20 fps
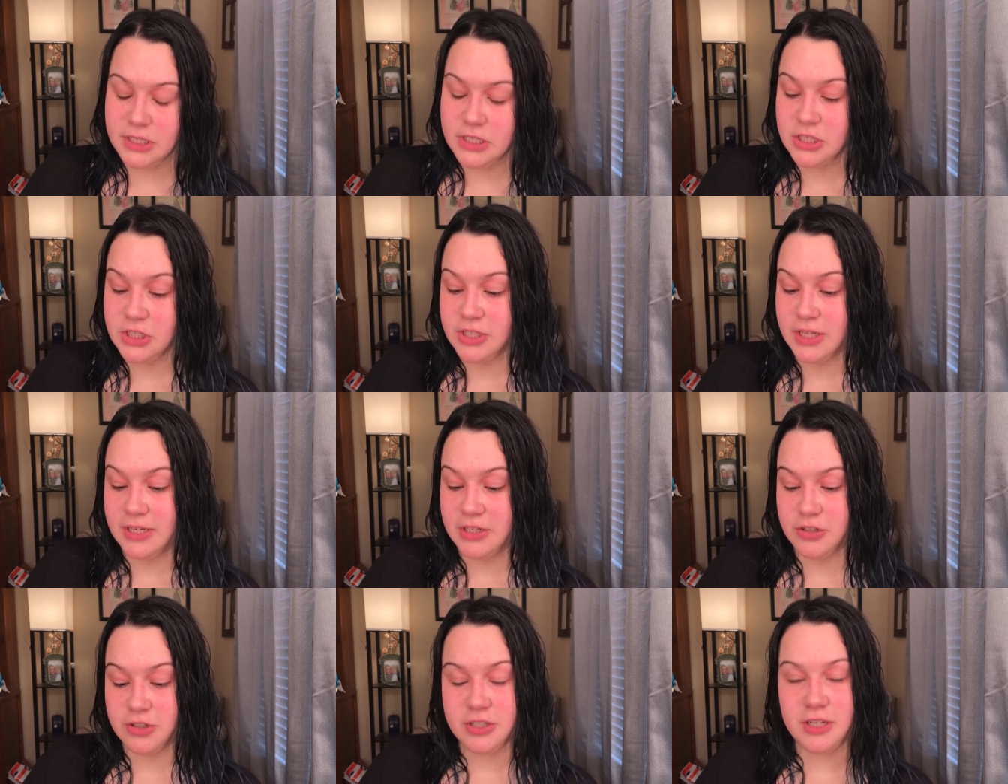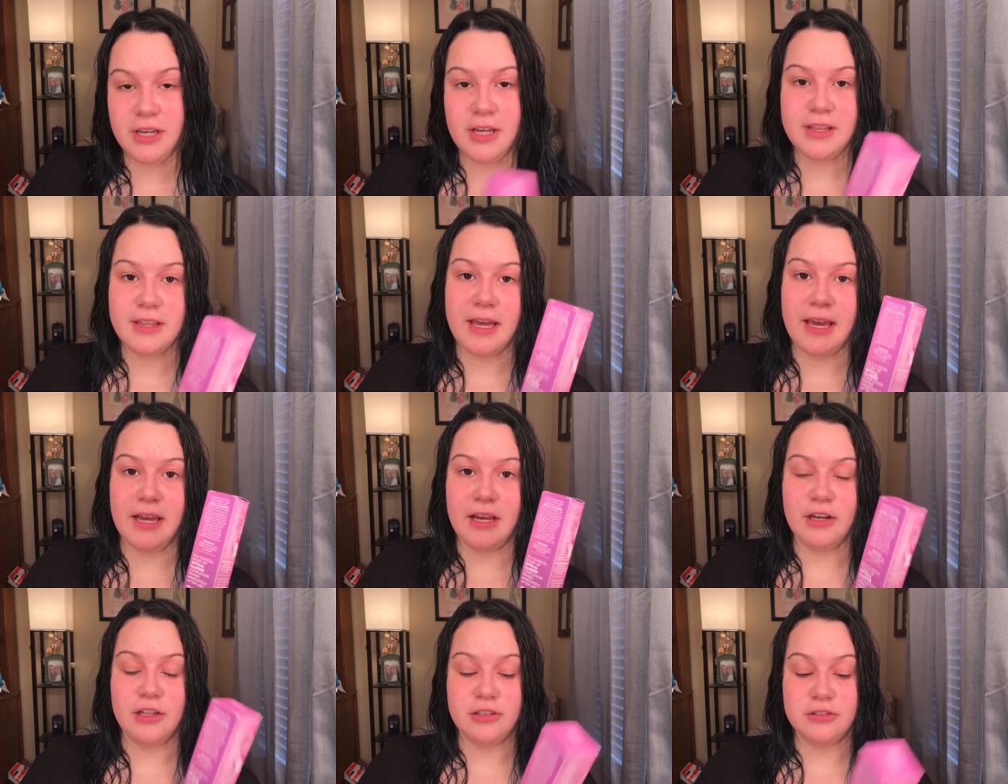it's just interesting that
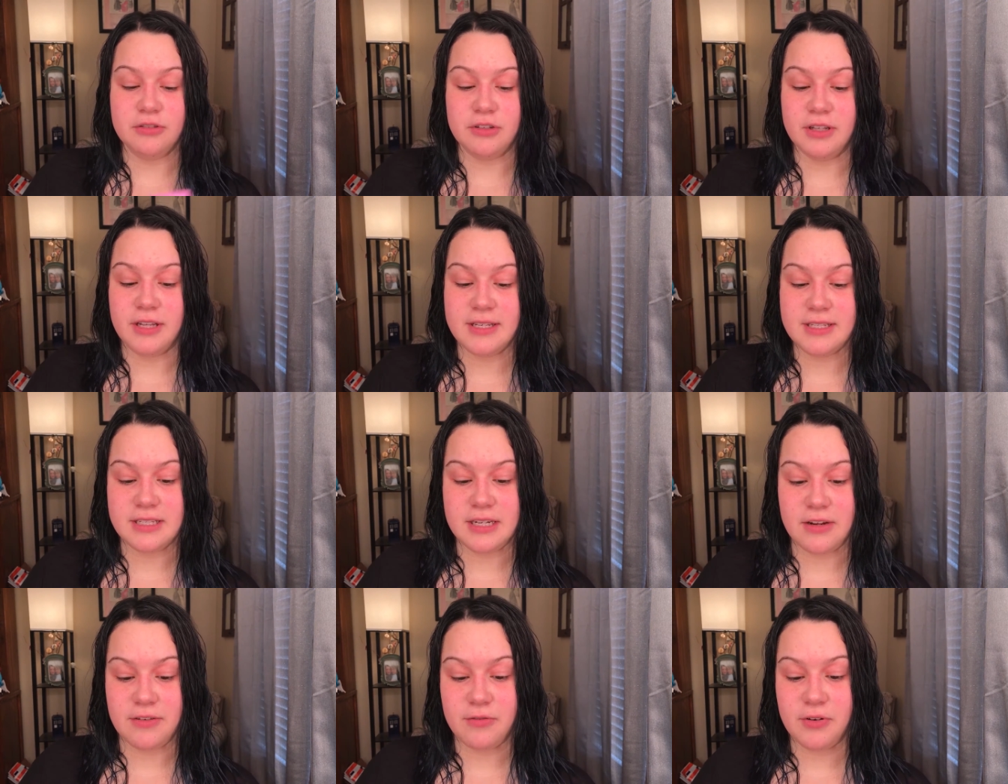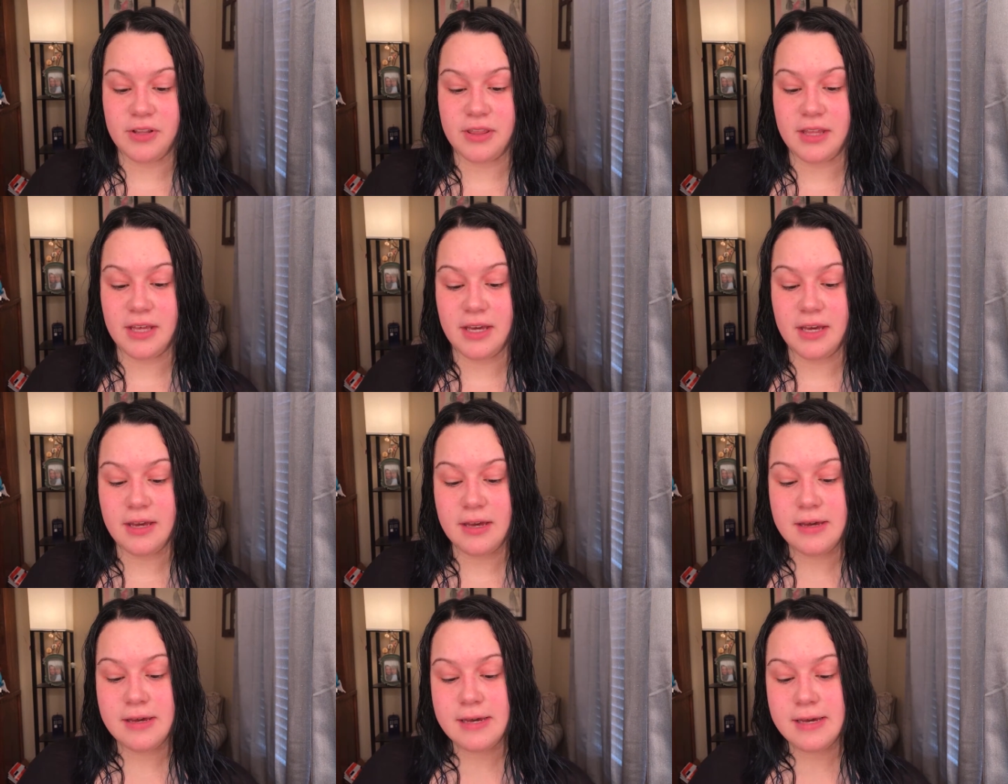they include all that stuff with
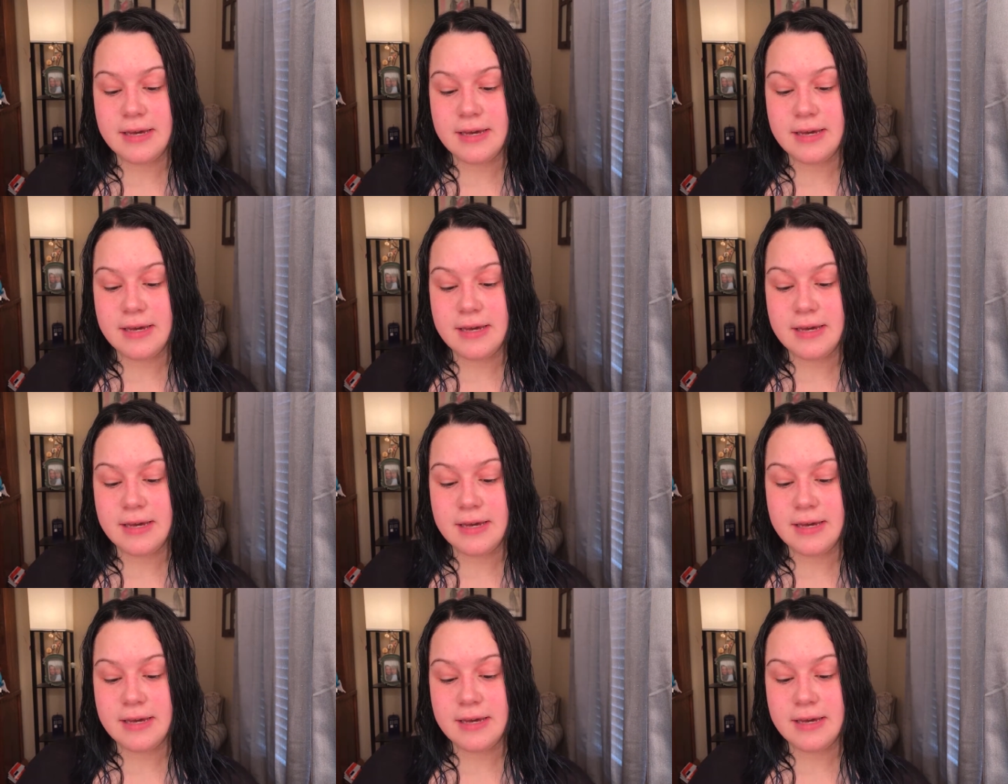it.